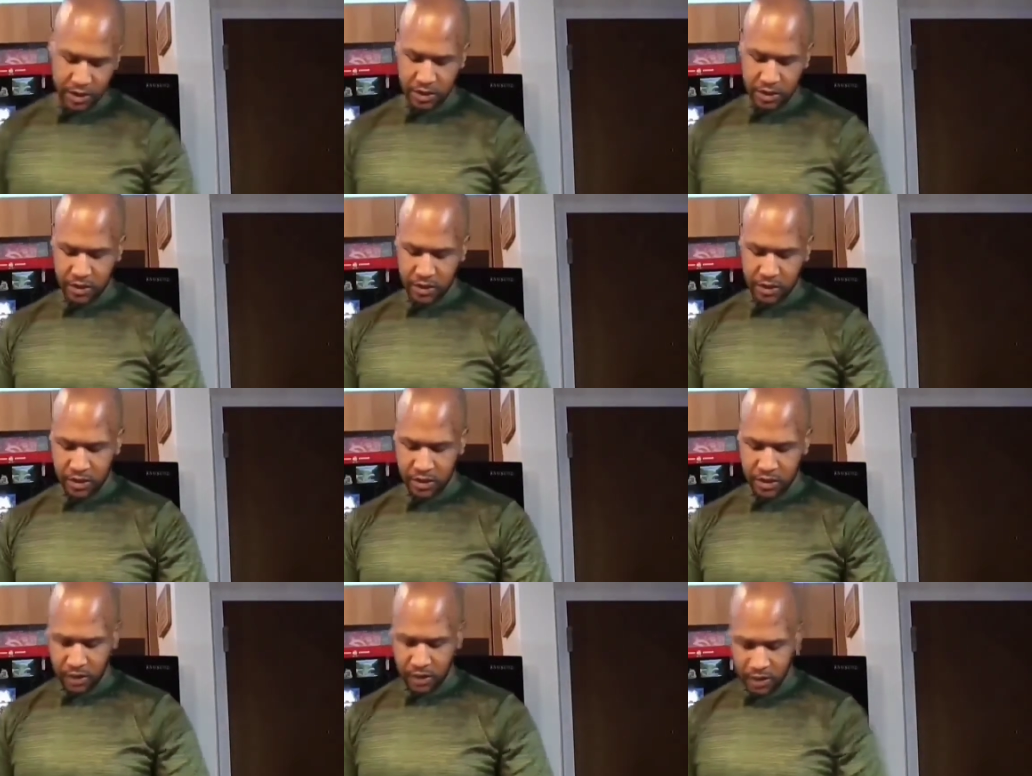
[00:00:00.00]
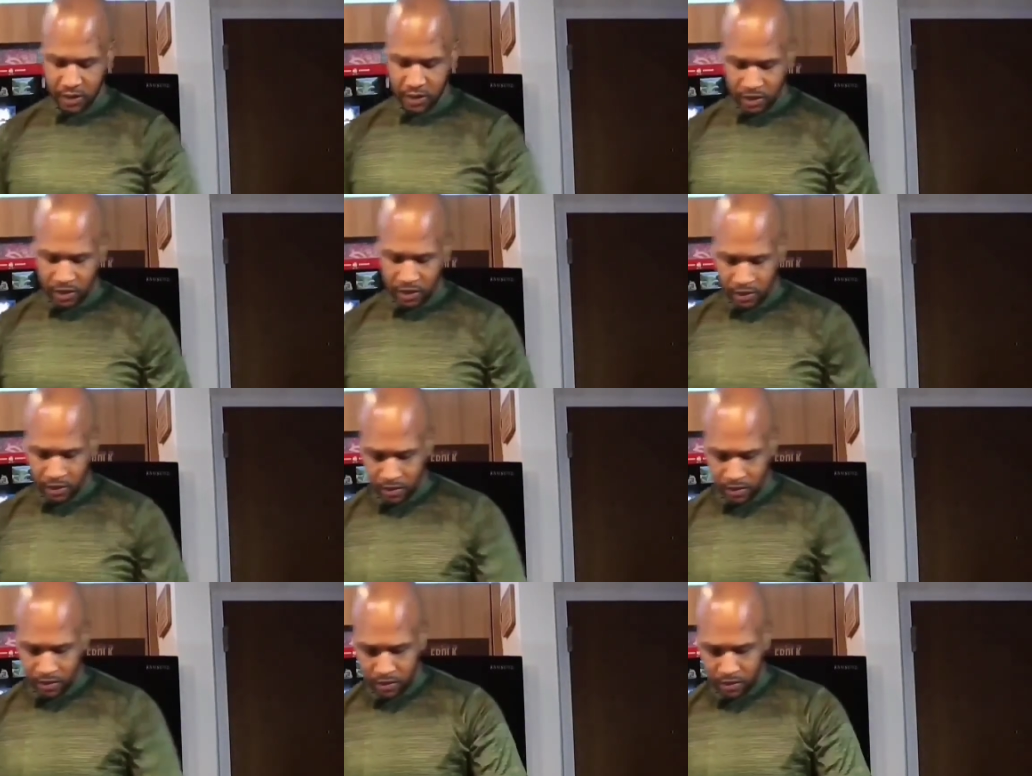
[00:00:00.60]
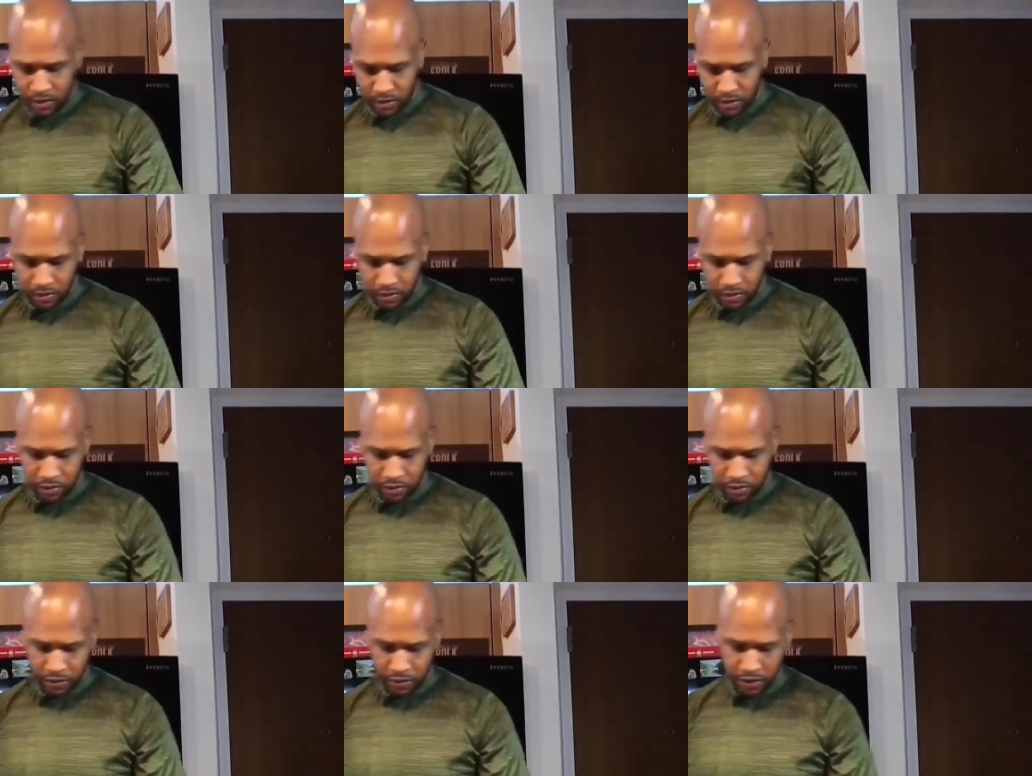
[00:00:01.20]
here.
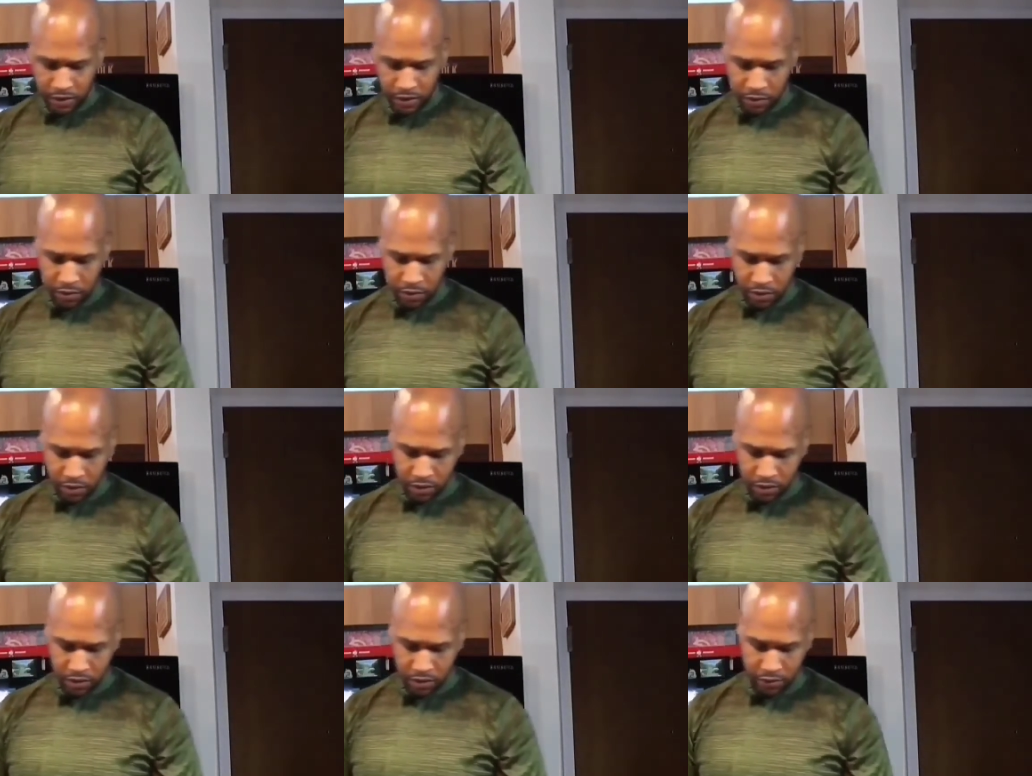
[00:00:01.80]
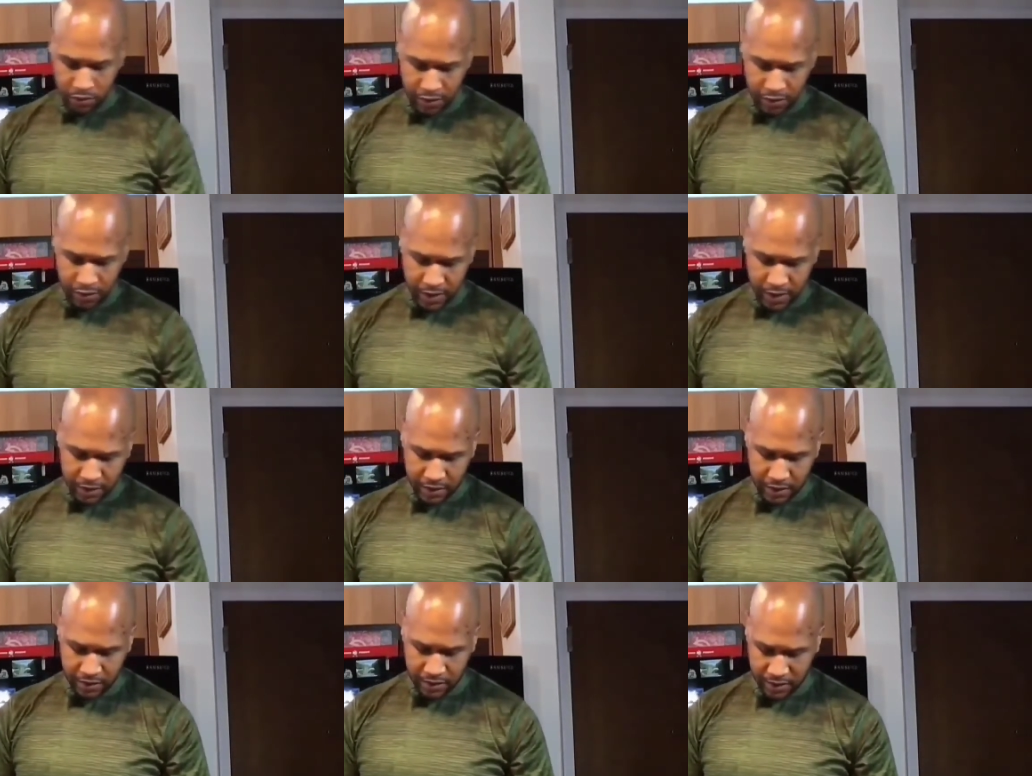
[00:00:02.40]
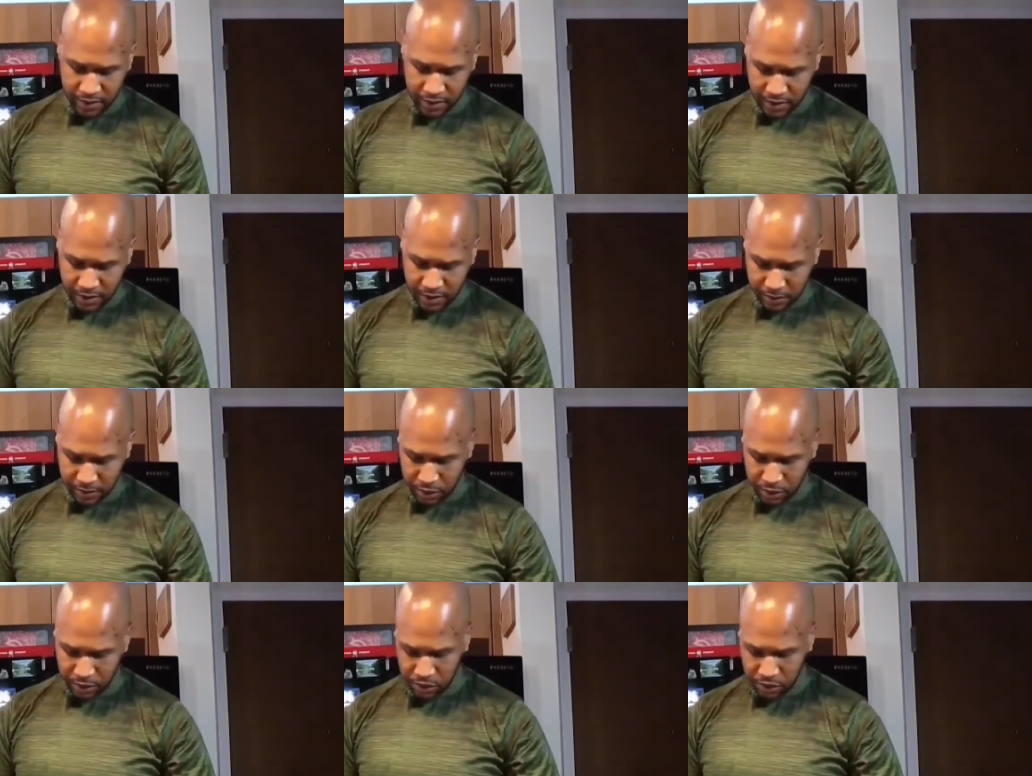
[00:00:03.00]
Find out where all the fat is
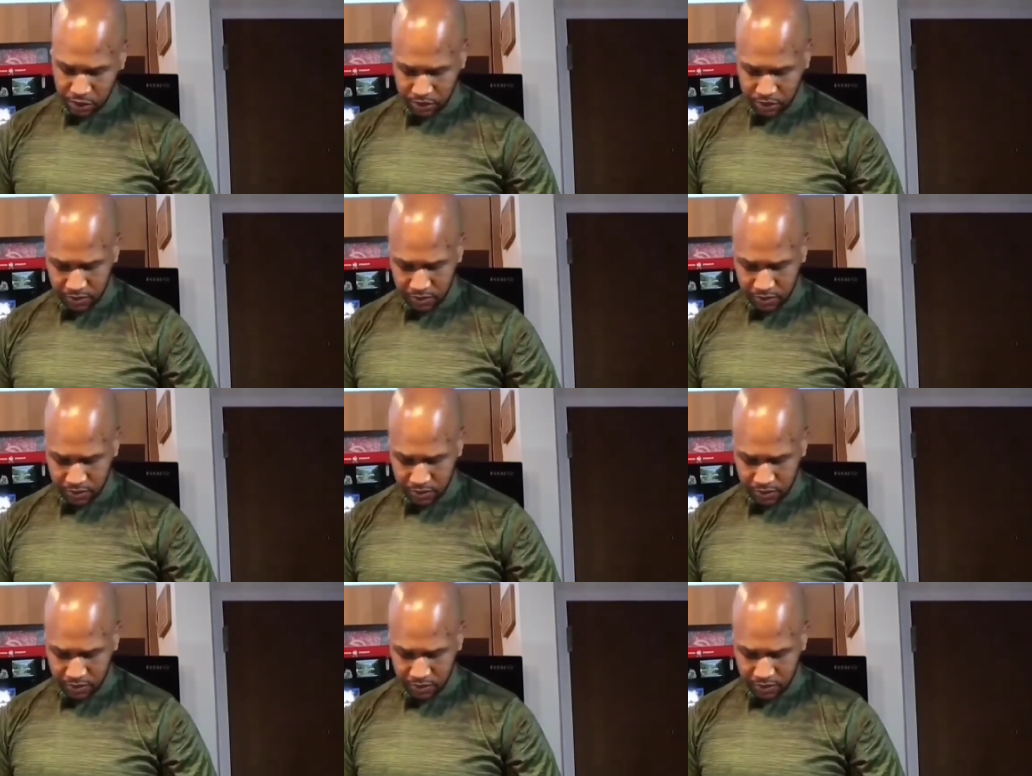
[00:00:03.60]
at. Make sure